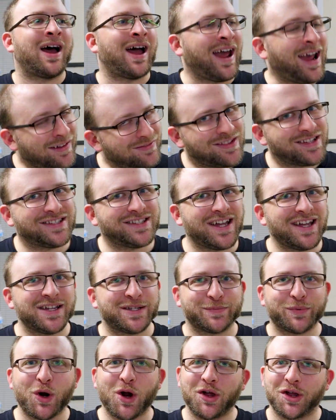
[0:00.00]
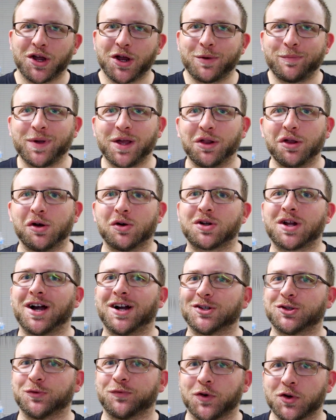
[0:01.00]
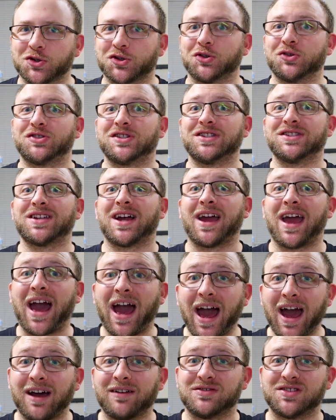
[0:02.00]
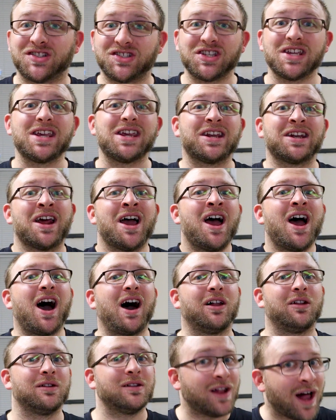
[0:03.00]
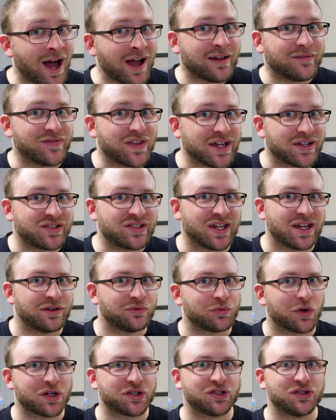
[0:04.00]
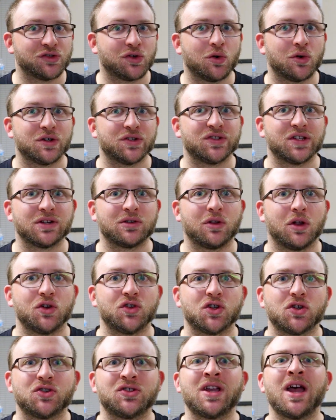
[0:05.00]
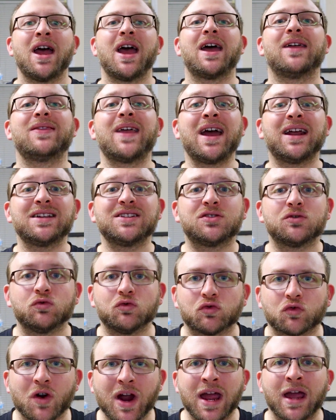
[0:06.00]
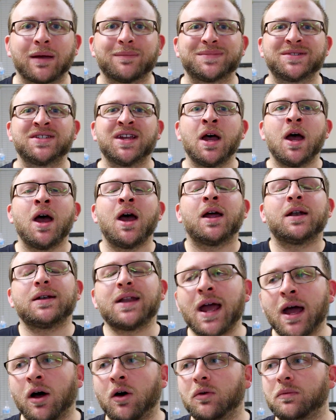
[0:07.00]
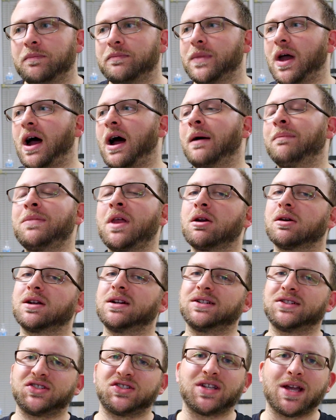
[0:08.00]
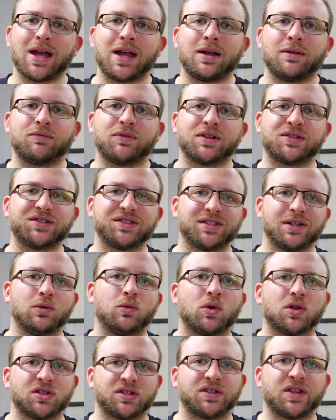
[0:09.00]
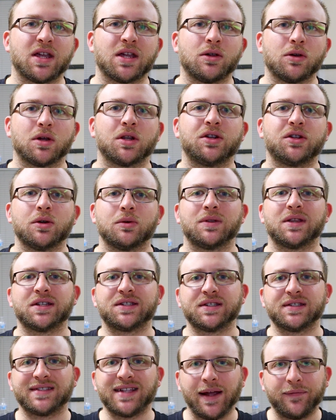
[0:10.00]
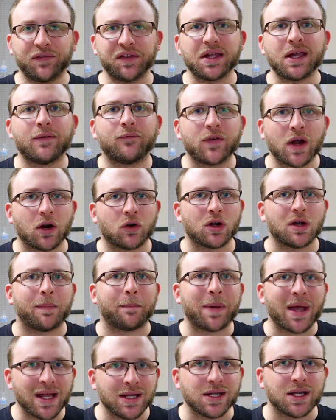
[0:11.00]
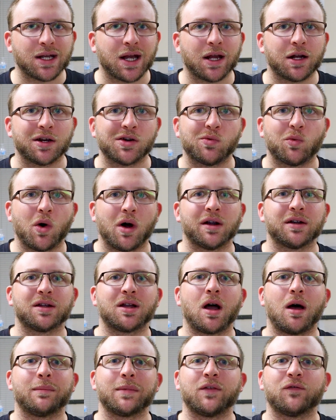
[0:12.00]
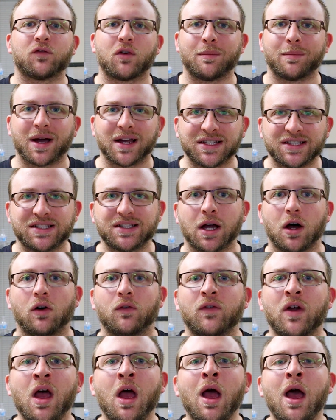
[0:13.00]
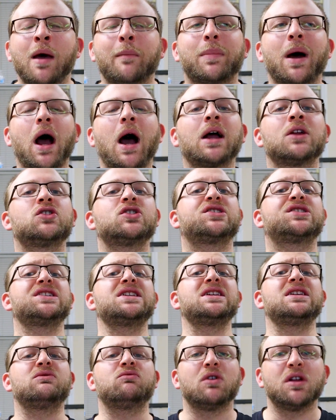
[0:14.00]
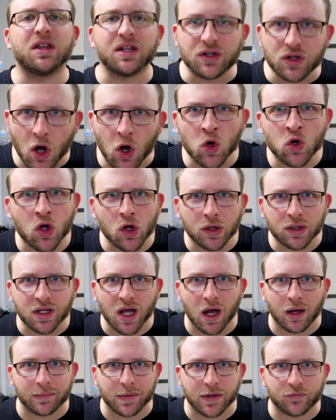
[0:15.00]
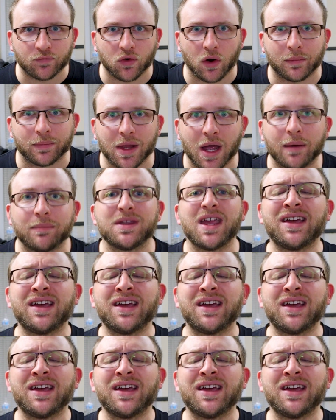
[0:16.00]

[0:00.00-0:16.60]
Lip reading: I have to say is probably going to be a little controversial since I have seen a lot of this in Russian tortoise enclosures, and that is ramps. Now, I'm not going to say this is the worst thing you could do. This is definitely a very opinionated one coming from myself, but I just see really no good coming from them.